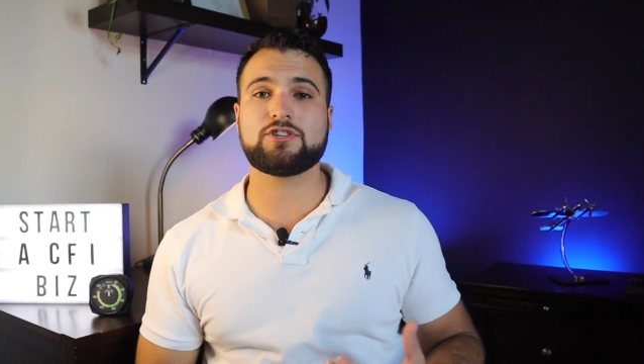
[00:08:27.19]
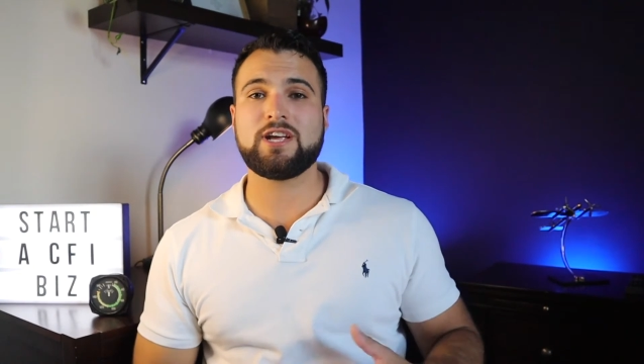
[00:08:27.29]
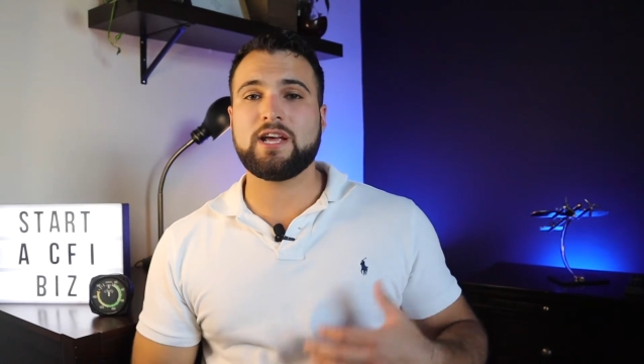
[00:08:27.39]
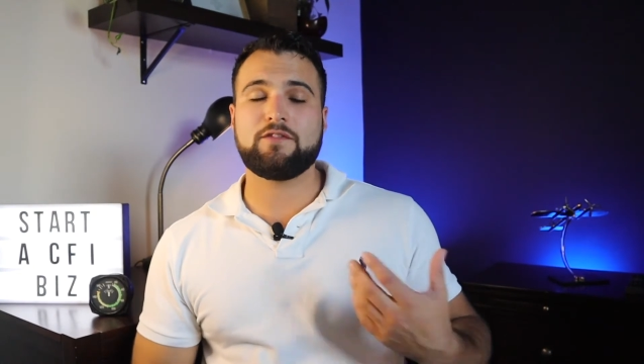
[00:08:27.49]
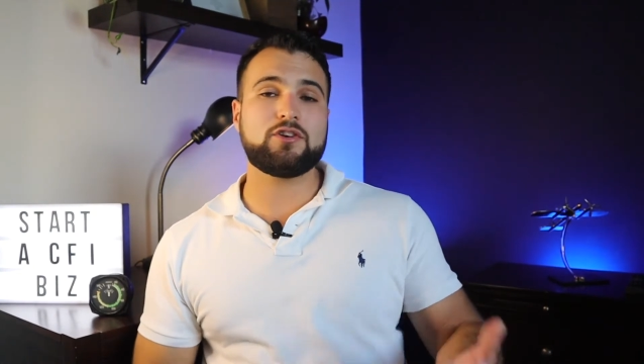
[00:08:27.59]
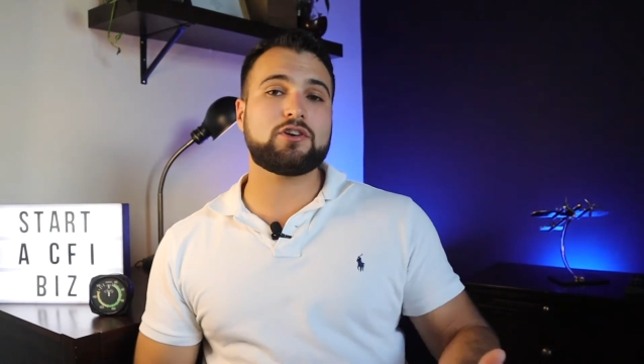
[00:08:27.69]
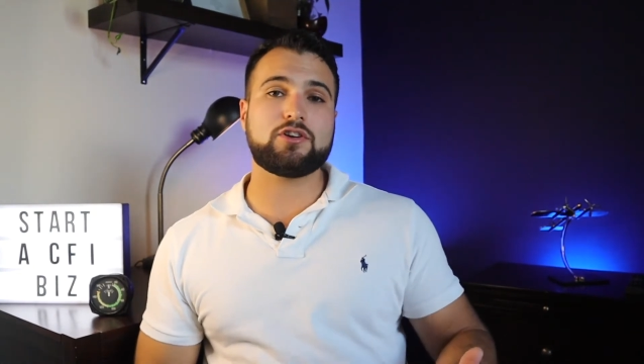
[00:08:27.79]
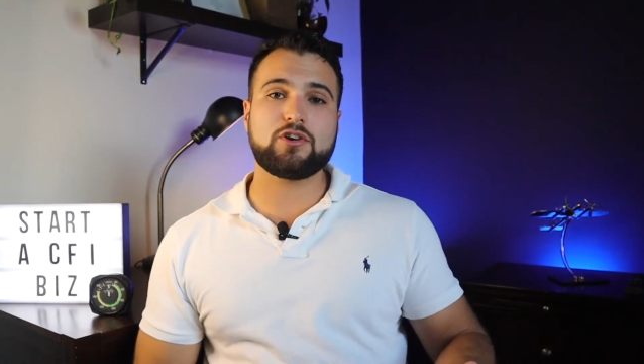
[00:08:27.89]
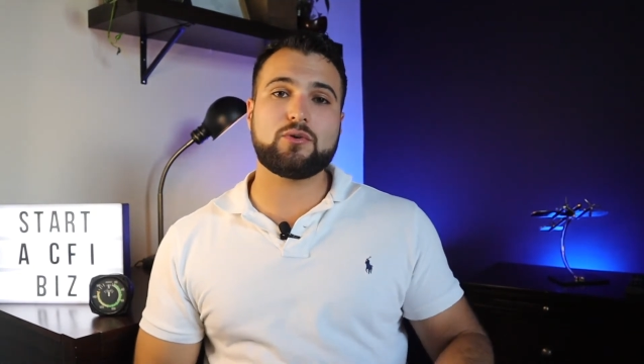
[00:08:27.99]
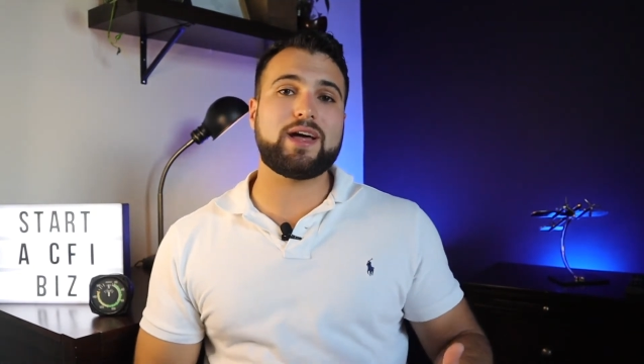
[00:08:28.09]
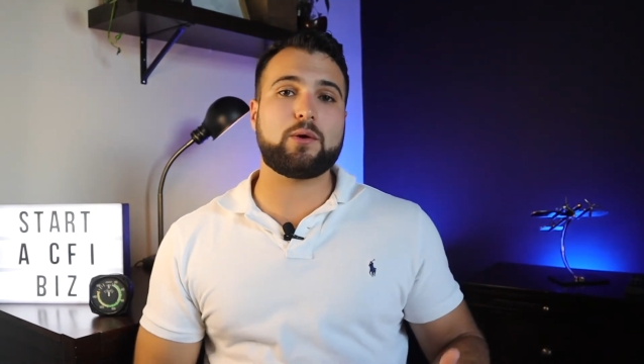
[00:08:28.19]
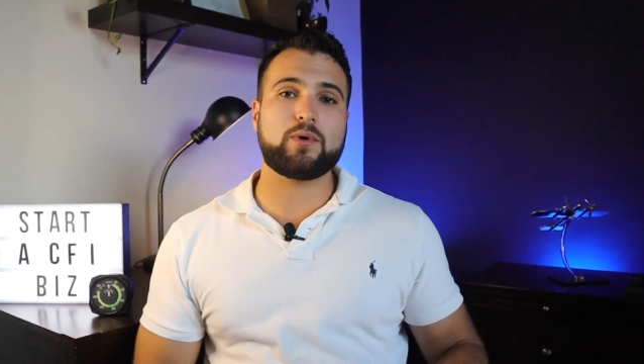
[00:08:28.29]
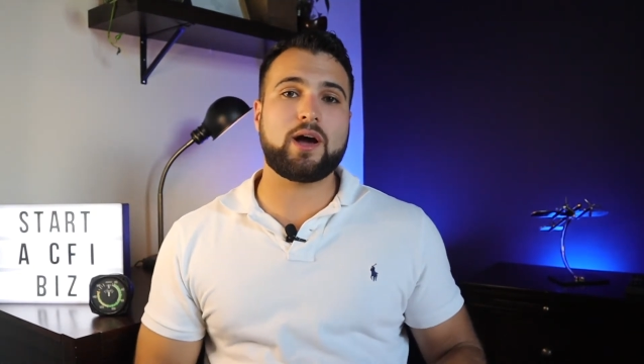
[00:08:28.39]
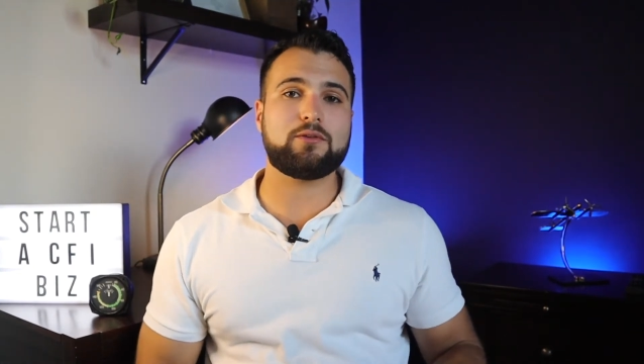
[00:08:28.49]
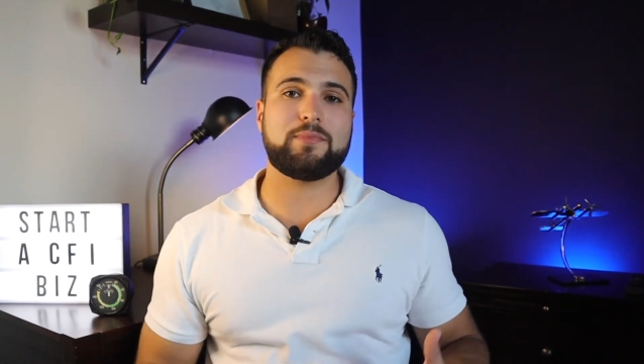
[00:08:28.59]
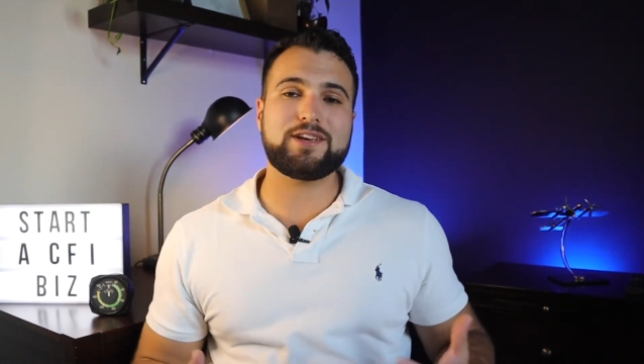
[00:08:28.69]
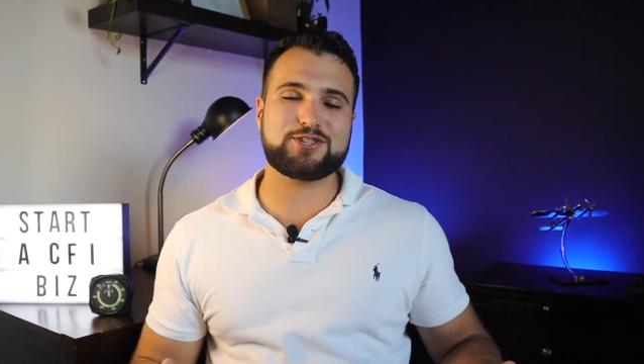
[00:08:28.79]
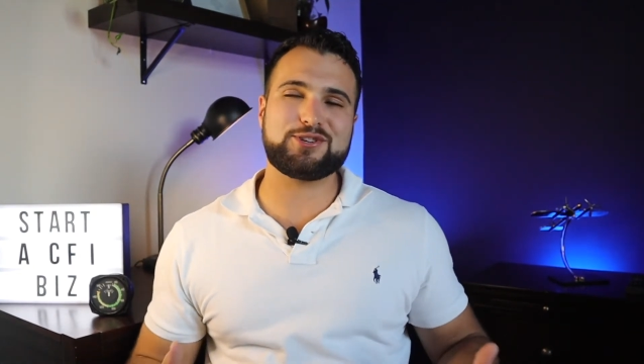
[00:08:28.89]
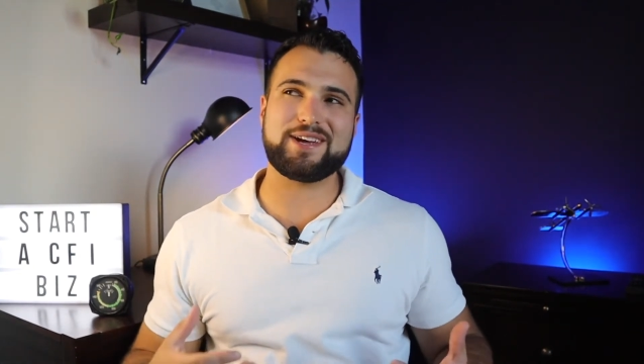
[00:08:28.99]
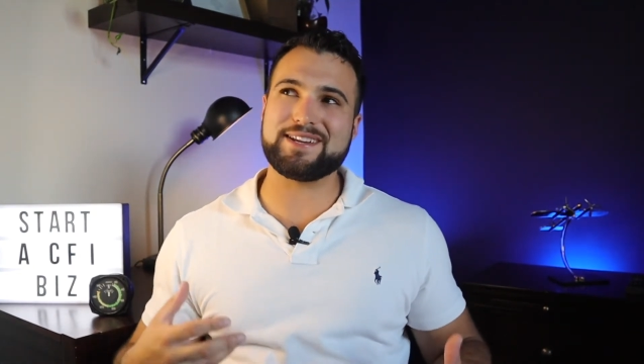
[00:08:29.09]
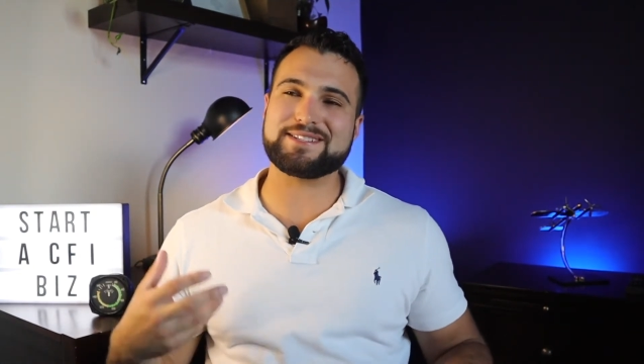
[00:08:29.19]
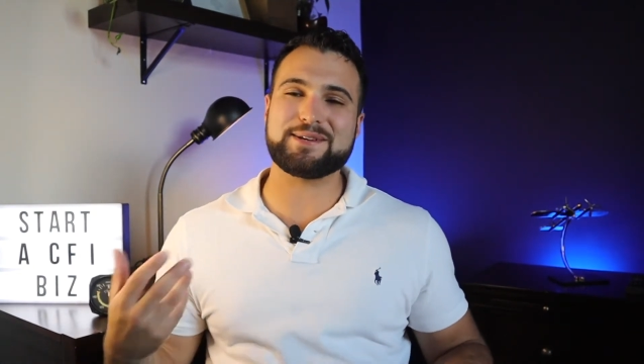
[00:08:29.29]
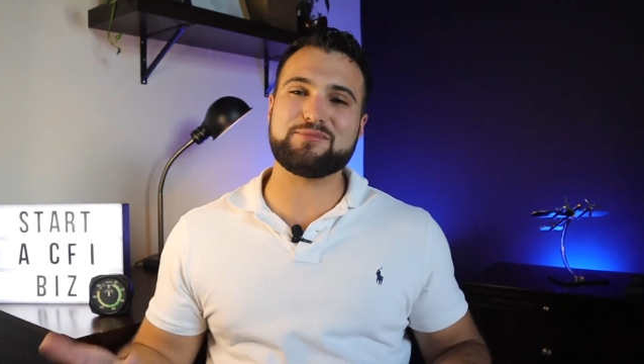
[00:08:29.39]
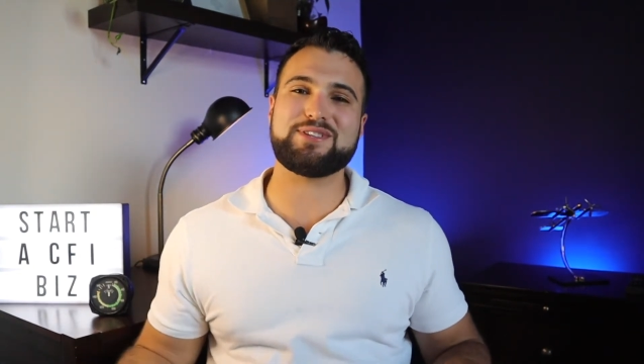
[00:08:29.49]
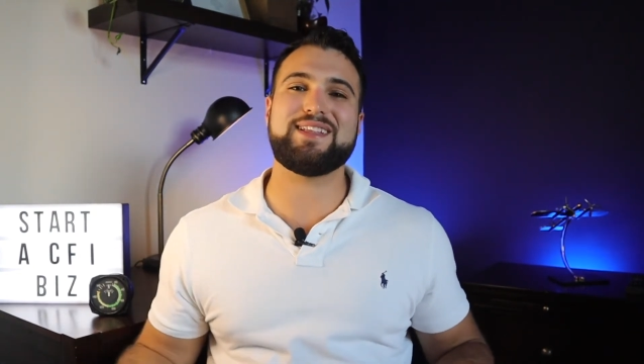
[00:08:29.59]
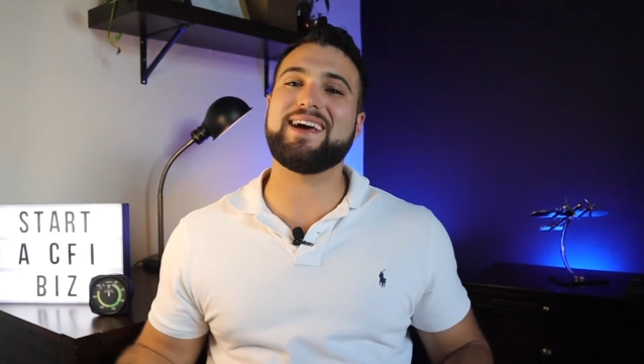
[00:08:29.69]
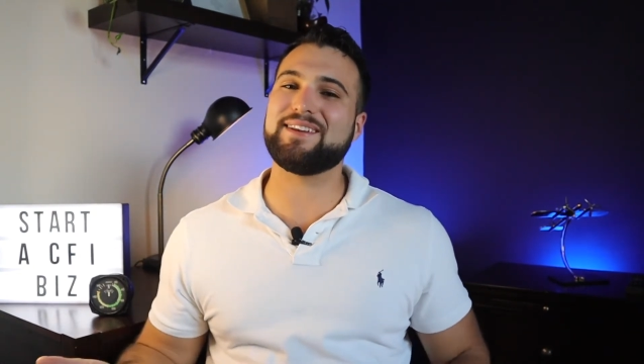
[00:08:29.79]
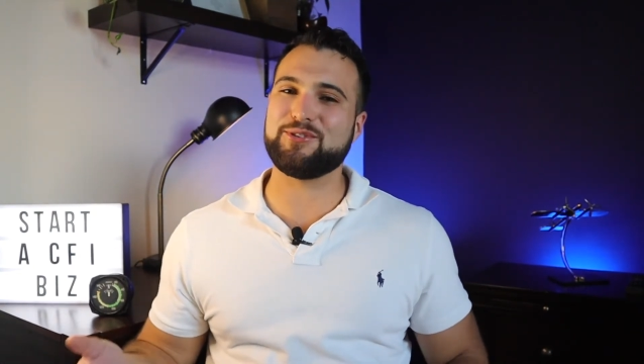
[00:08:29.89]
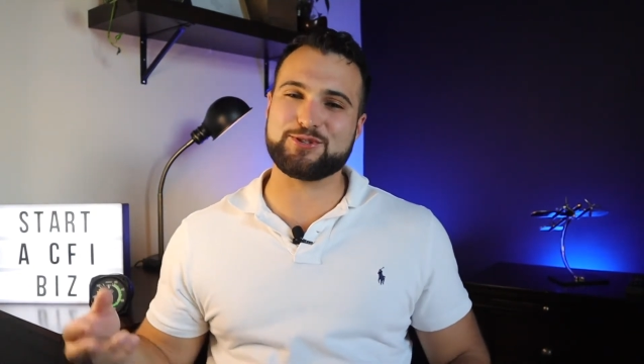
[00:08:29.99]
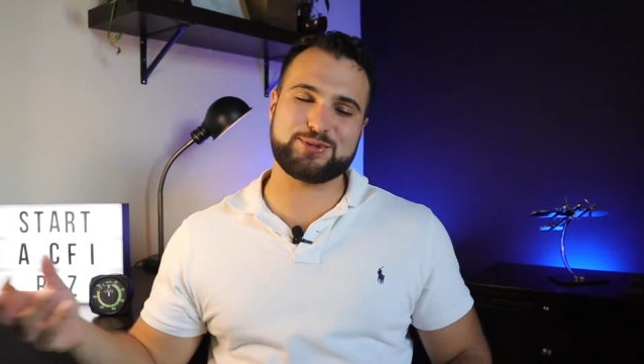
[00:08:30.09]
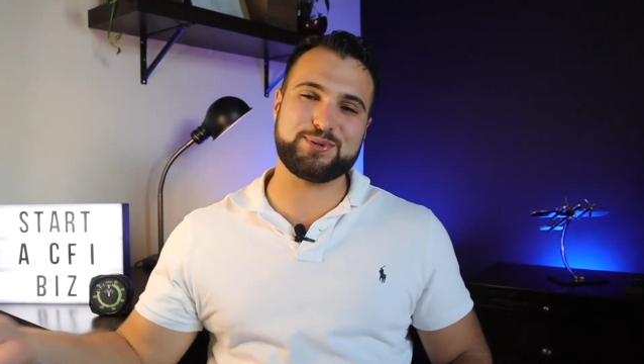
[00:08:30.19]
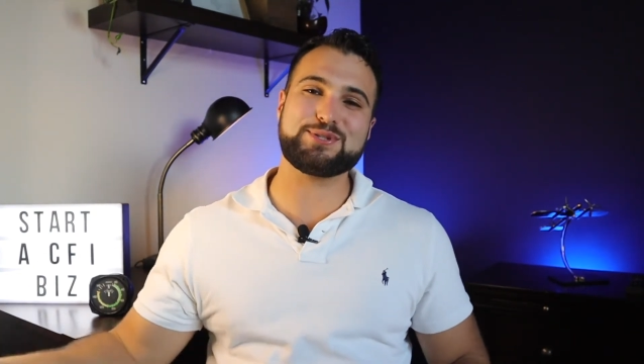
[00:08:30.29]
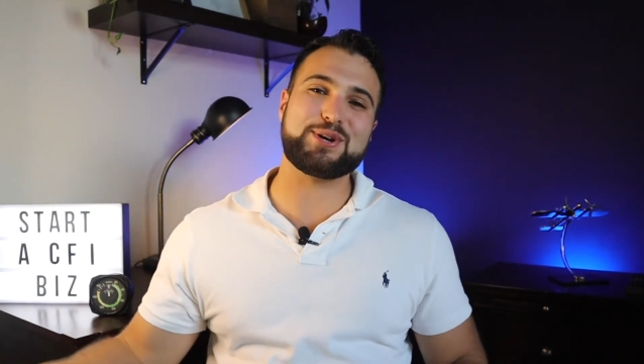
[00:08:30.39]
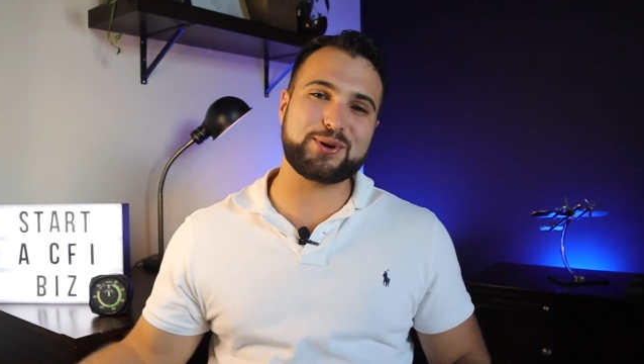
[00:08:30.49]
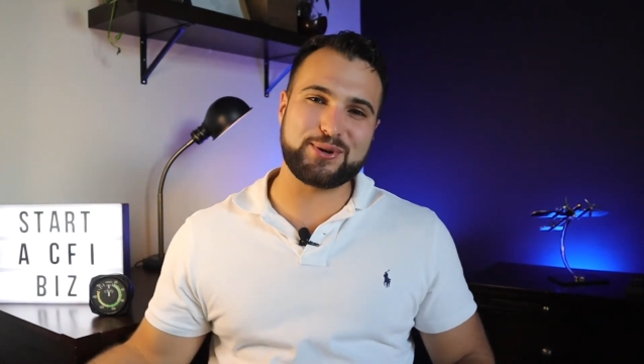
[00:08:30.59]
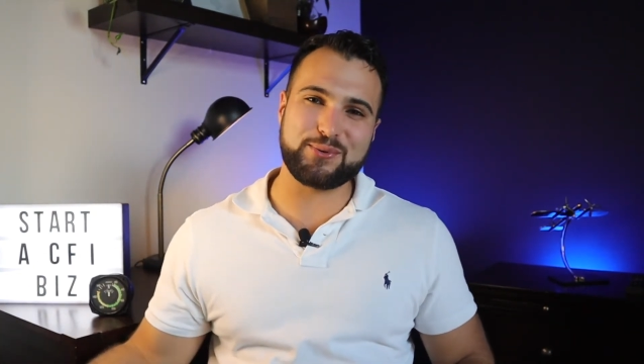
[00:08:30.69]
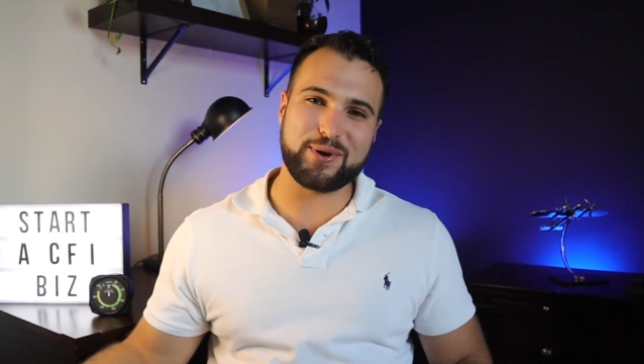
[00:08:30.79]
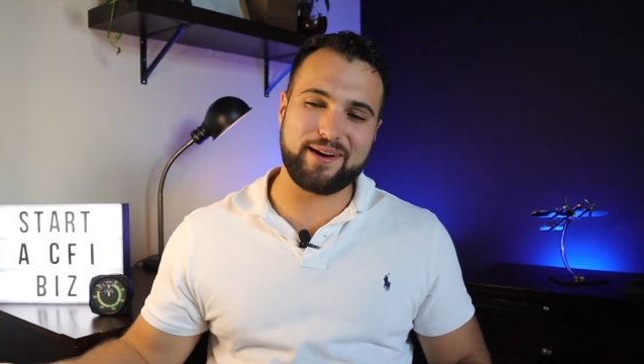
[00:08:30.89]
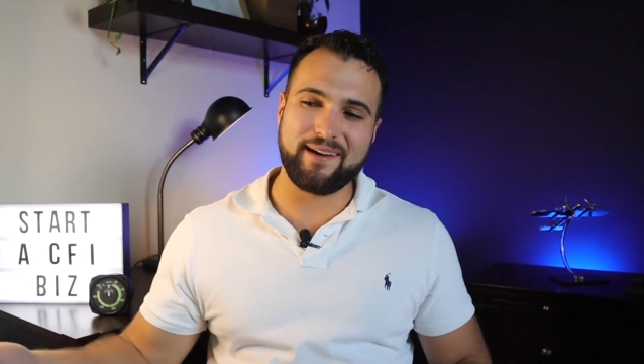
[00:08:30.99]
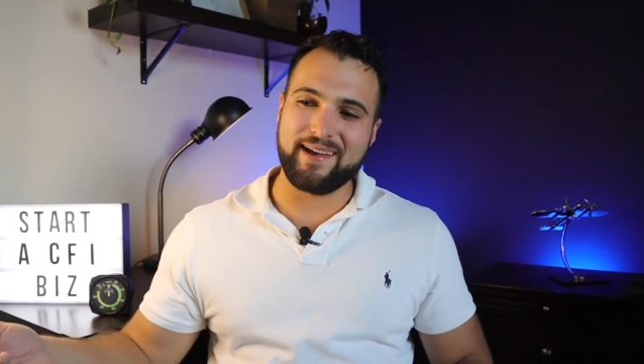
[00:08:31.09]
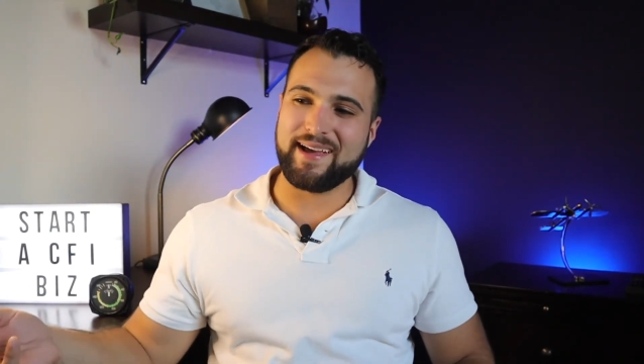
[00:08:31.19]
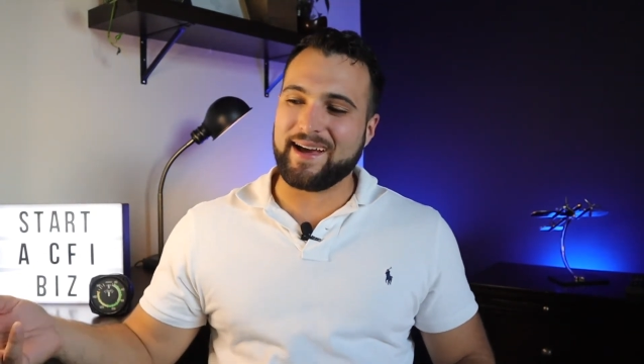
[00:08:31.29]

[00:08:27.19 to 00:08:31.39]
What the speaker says: If you're going to go that route, make sure that it's something that your students are going to wear.